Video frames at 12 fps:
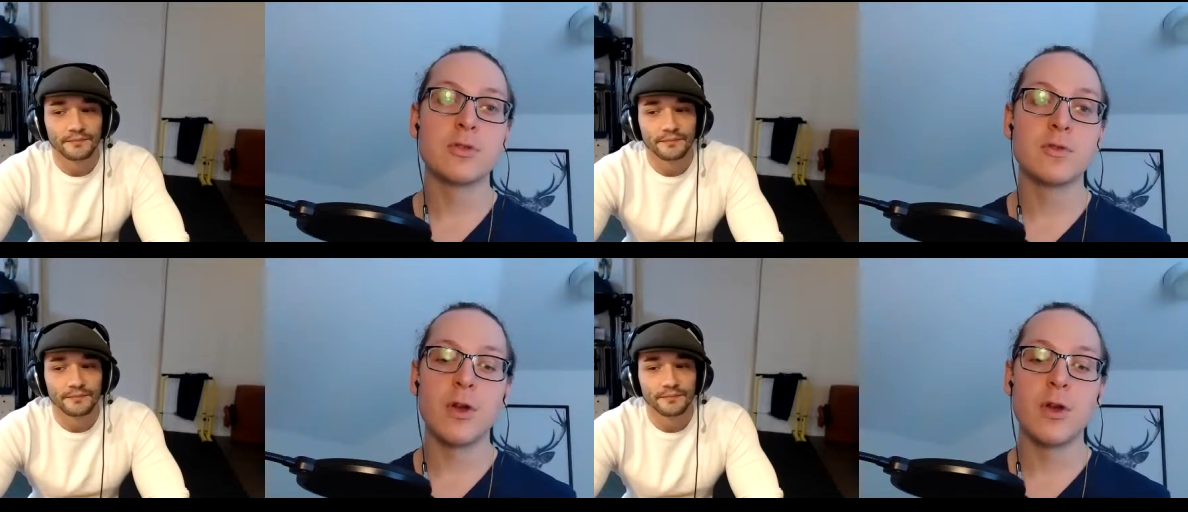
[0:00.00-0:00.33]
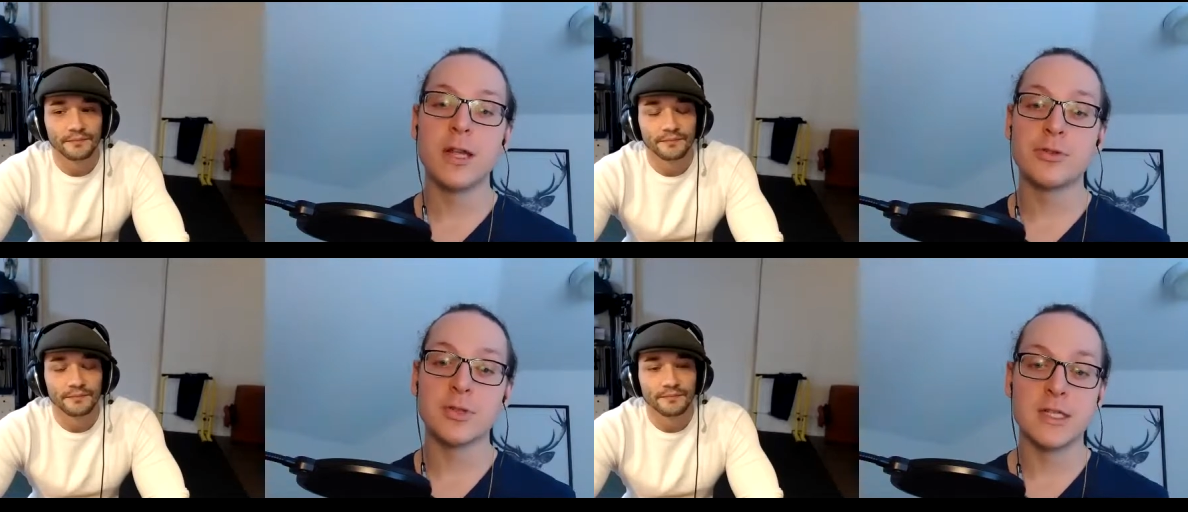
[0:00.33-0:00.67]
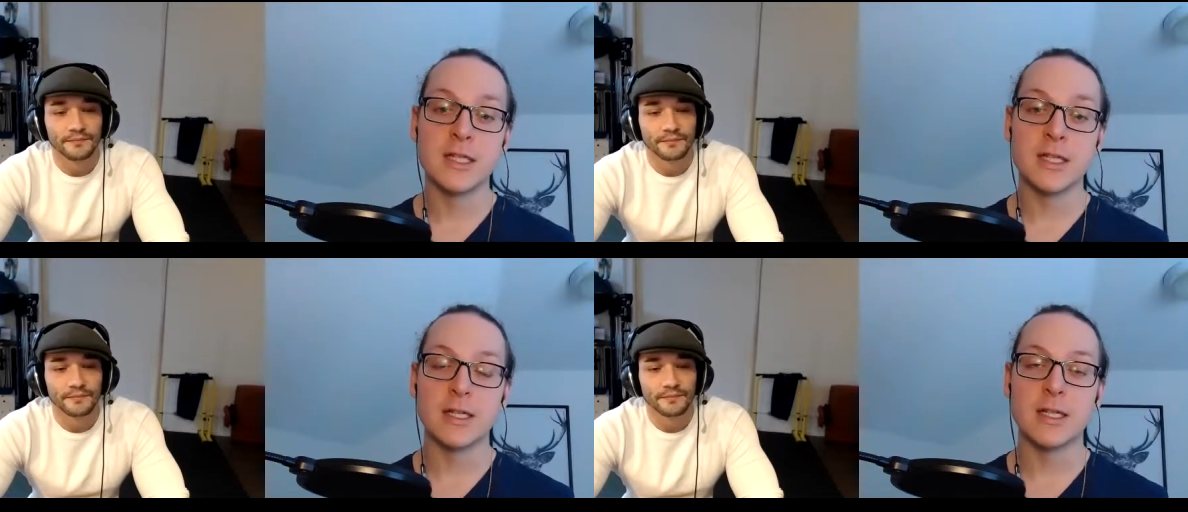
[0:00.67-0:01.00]
Speaker 1: who's very
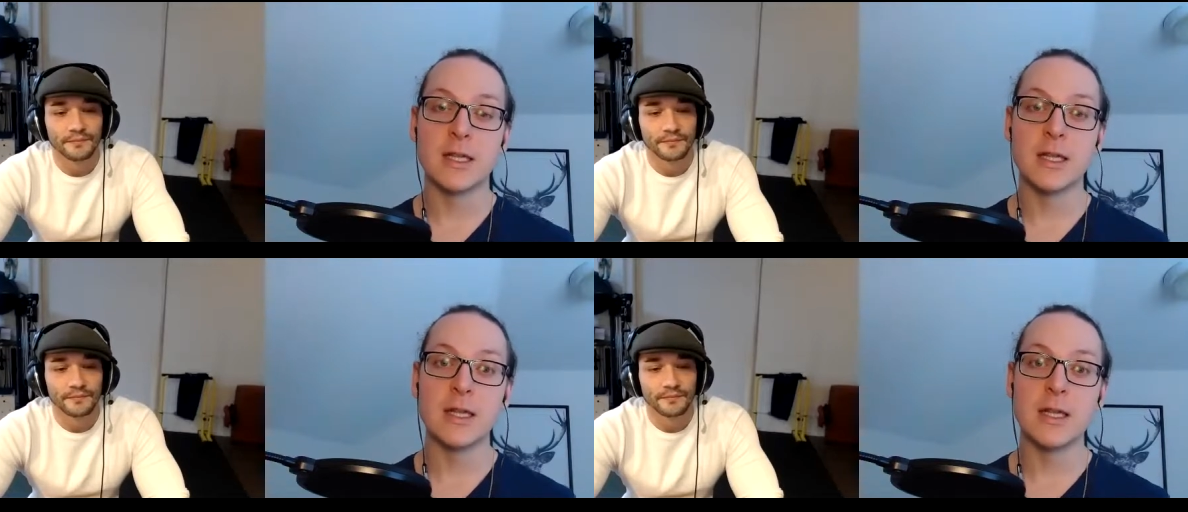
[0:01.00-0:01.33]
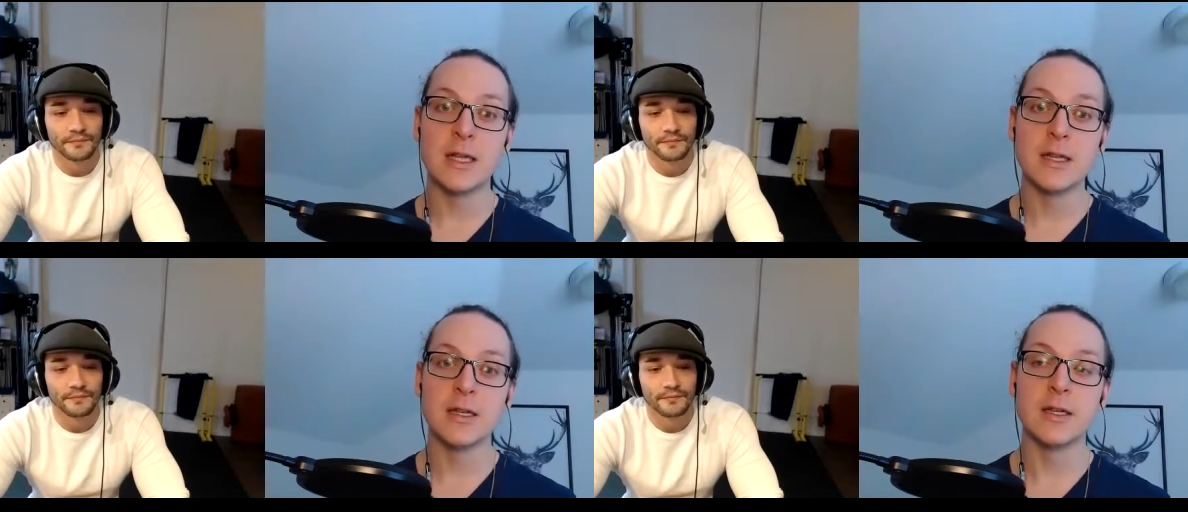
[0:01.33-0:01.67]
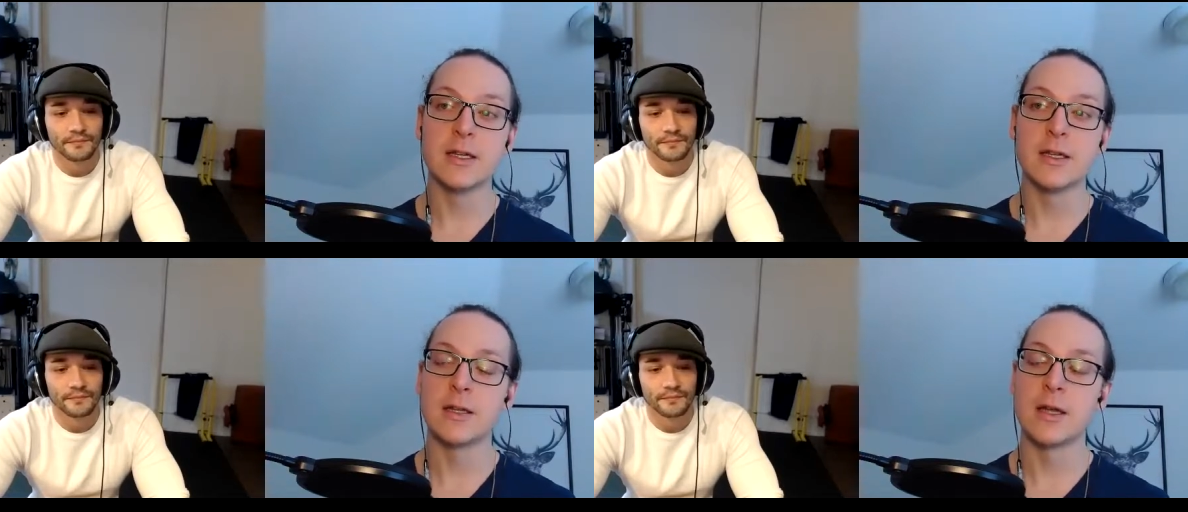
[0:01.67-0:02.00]
interested
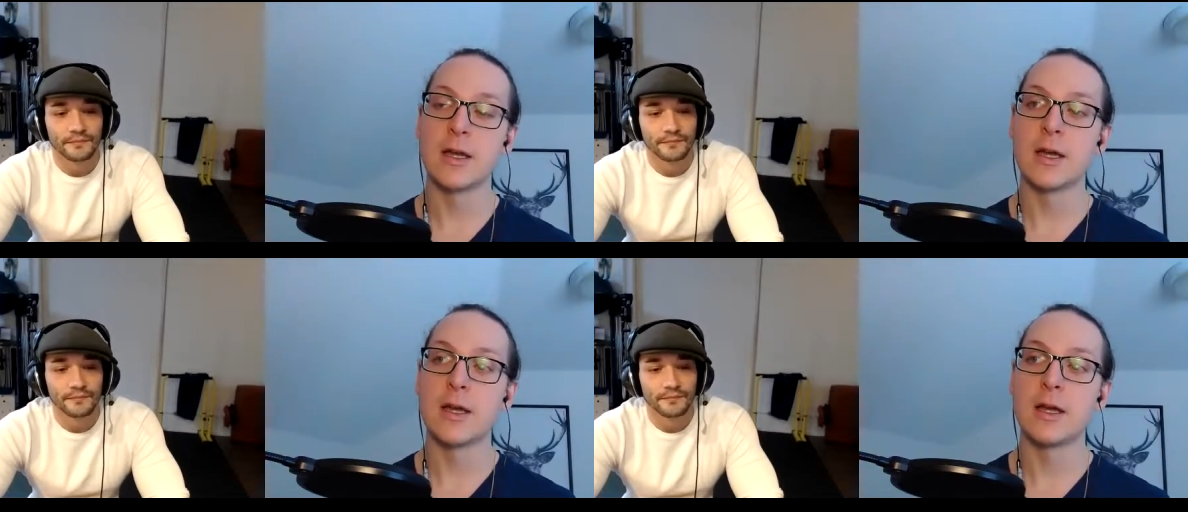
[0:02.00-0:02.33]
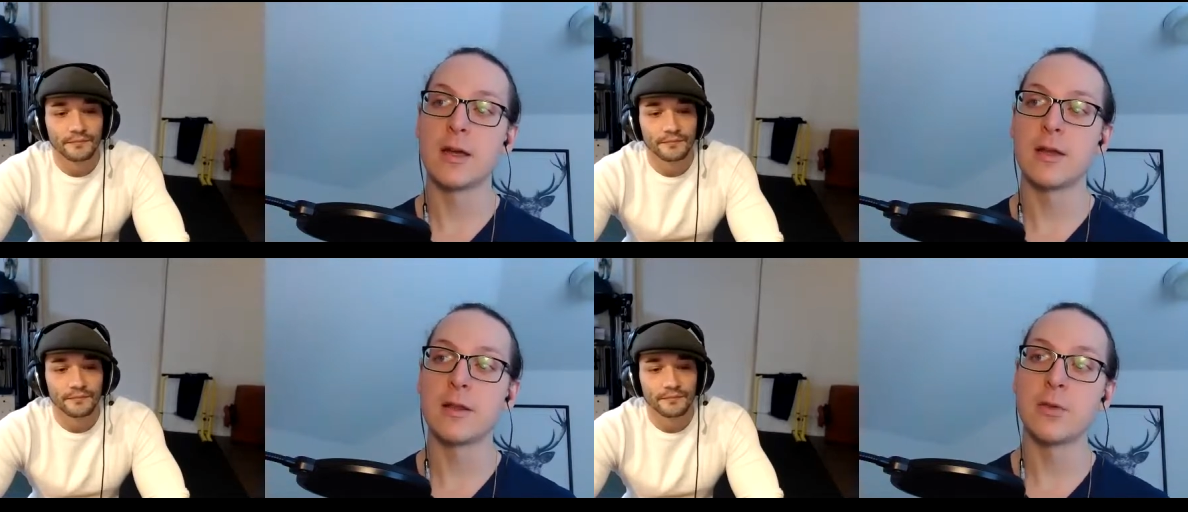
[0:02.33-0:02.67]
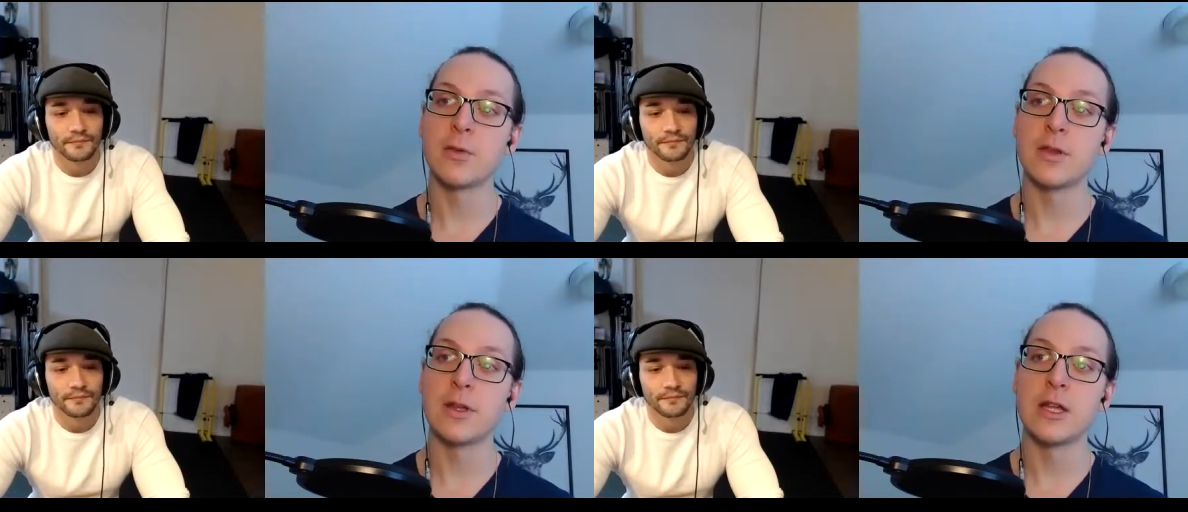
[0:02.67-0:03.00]
in uh,
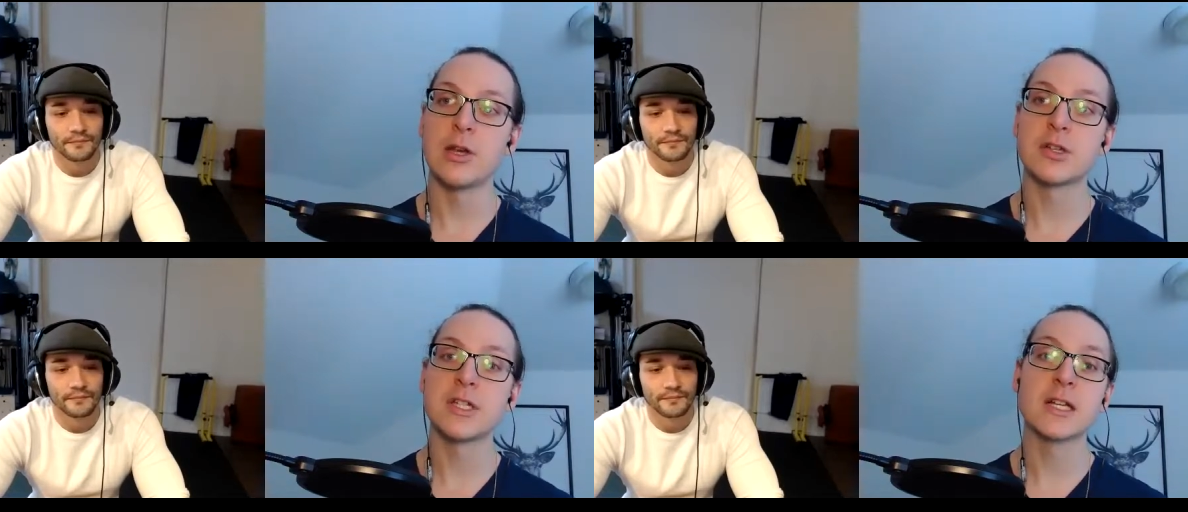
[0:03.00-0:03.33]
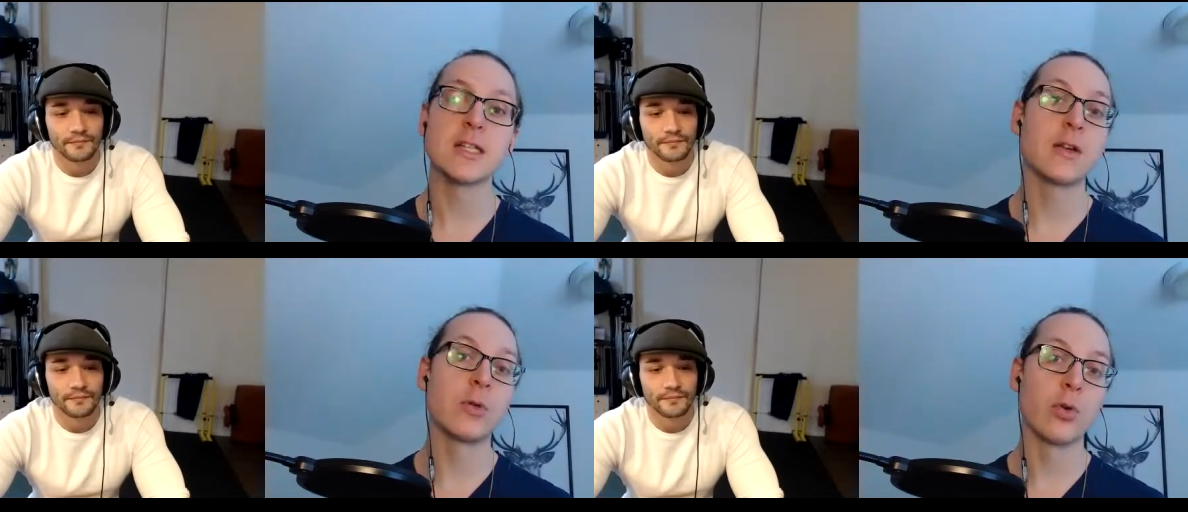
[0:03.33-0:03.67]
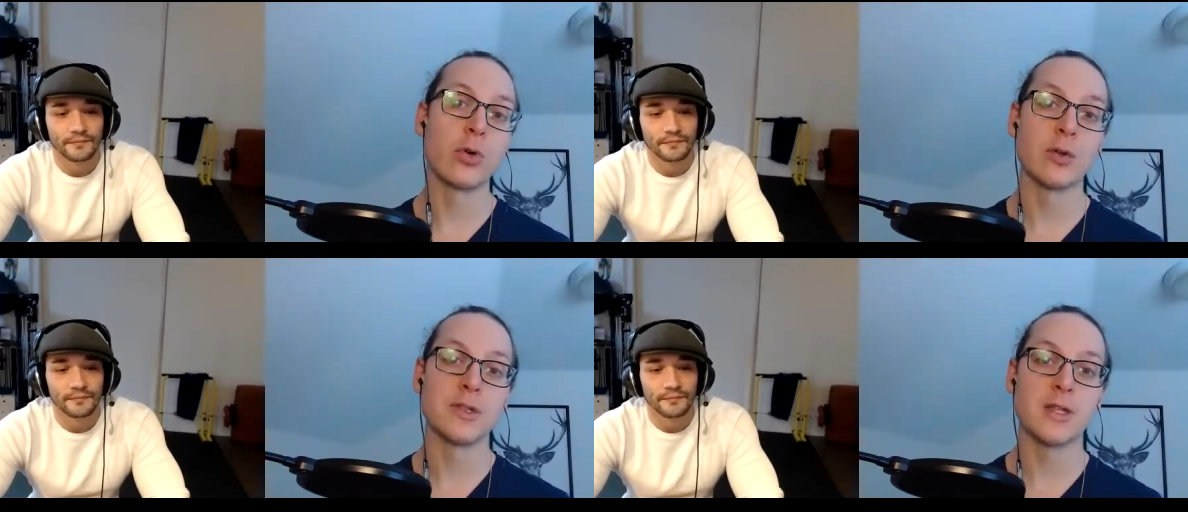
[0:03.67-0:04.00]
the, the intersecting
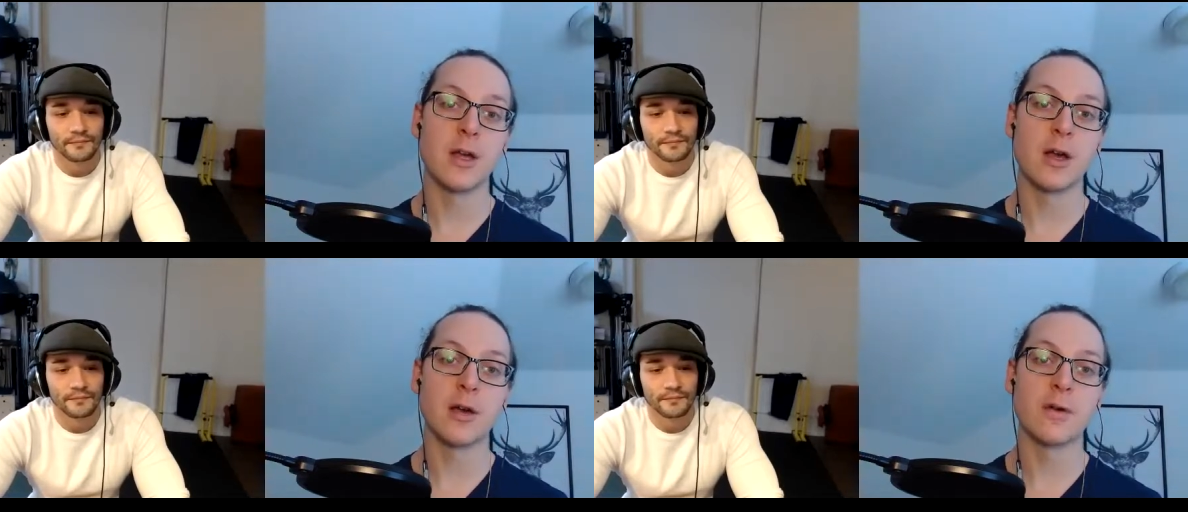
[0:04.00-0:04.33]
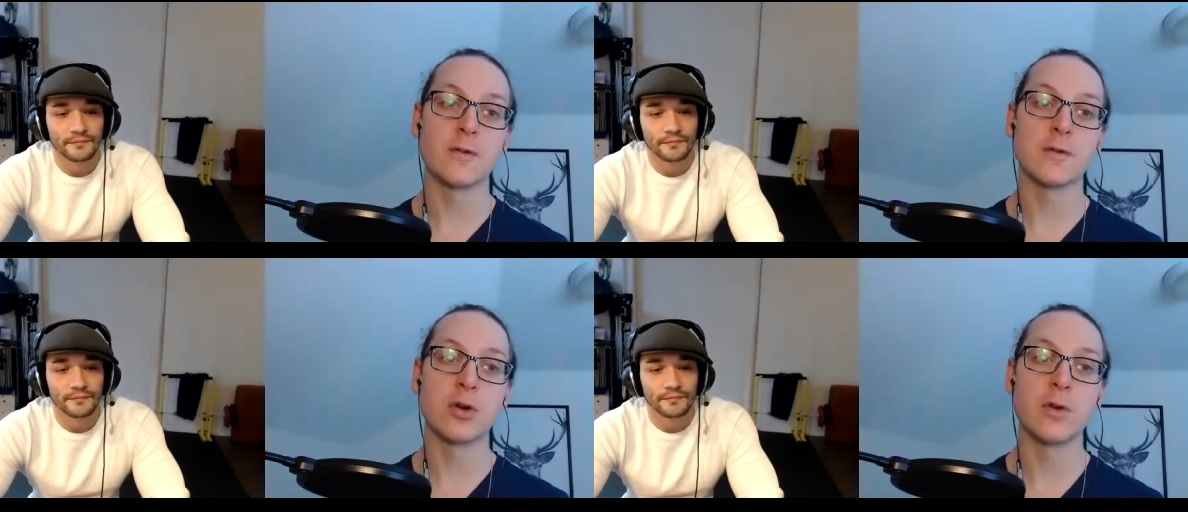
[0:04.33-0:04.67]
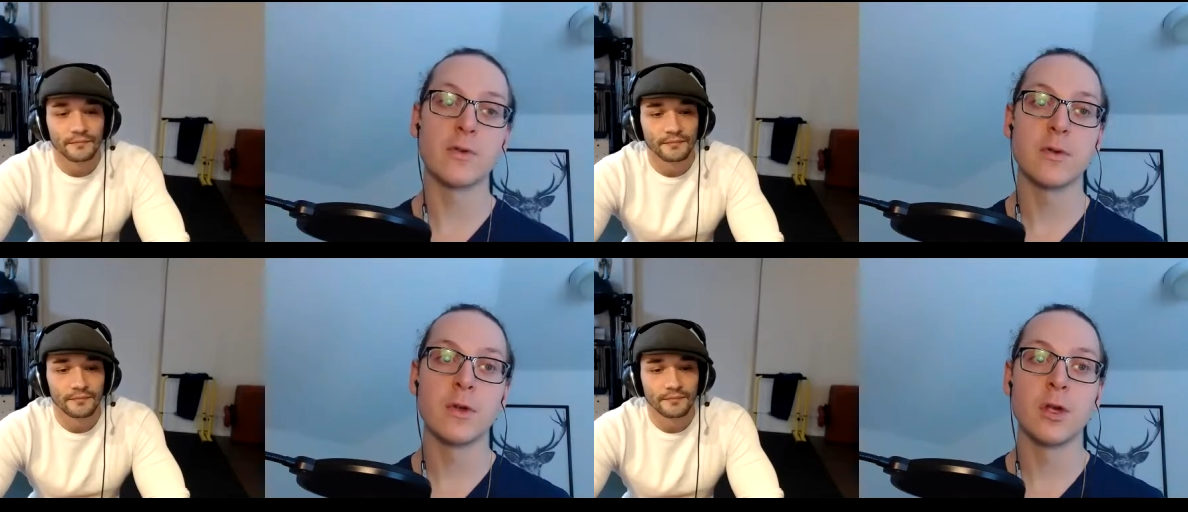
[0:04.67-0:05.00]
worlds of sort
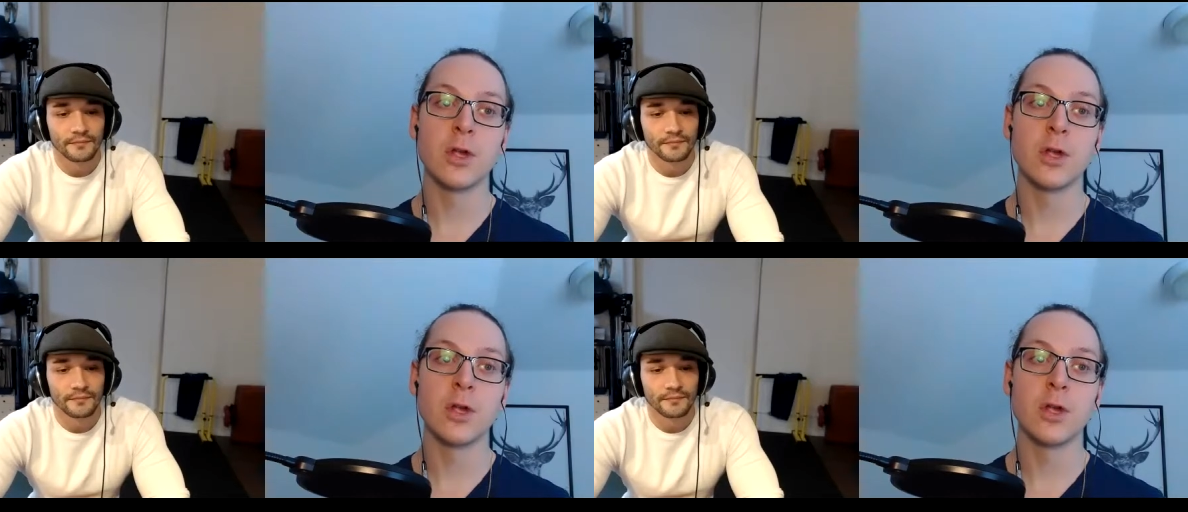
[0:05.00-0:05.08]
of,